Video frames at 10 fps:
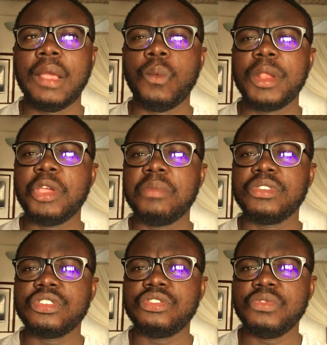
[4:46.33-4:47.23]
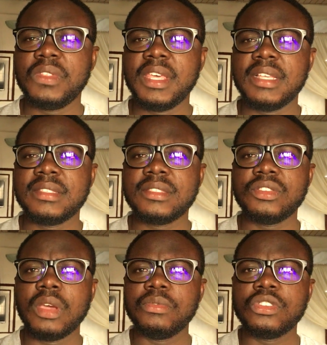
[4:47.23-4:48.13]
When you're able to do this,
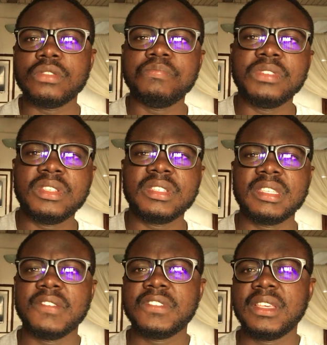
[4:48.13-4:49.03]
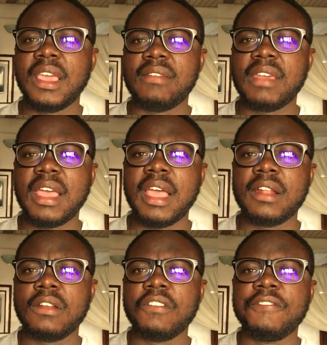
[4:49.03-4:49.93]
you're able to put yourself together
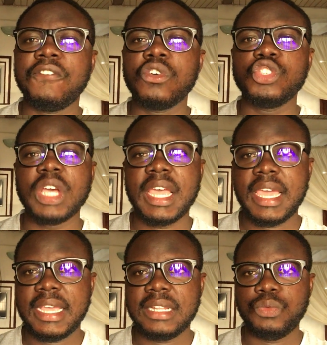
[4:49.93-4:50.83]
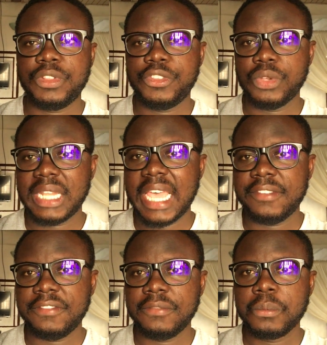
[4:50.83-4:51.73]
and forge ahead with your
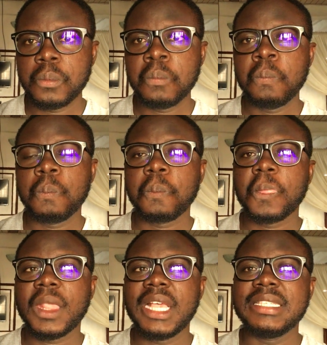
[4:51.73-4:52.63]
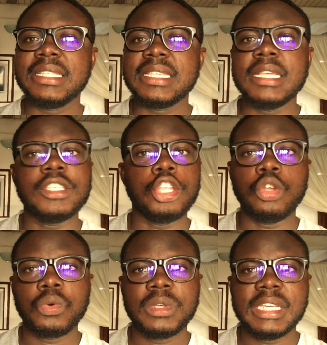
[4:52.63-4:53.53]
life. Is it easy?
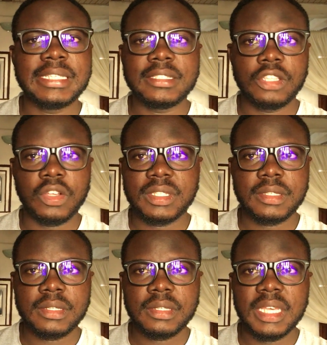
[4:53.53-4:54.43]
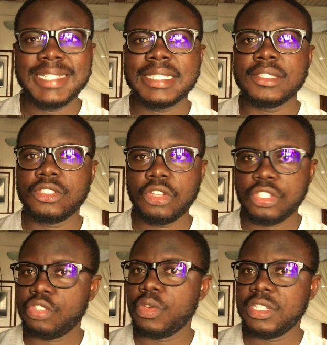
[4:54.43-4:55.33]
No, it is not. It is
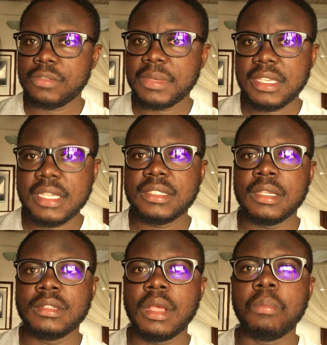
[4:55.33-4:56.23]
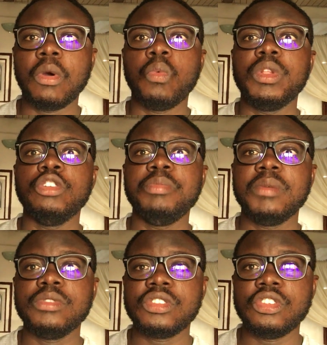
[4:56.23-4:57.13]
not going to be easy. But will you be
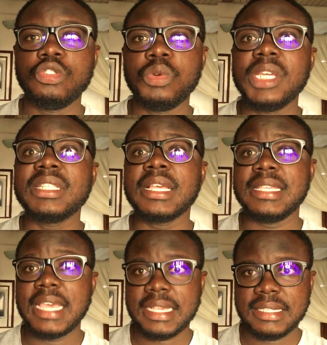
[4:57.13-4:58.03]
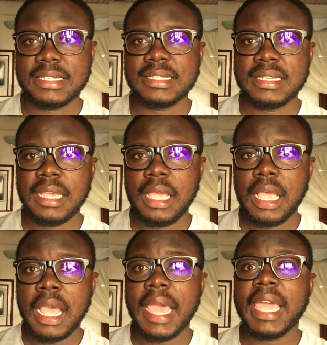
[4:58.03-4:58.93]
able to do it? Yes.
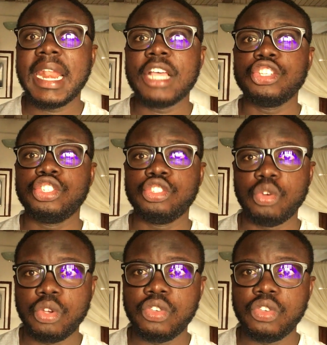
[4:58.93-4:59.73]
I can assure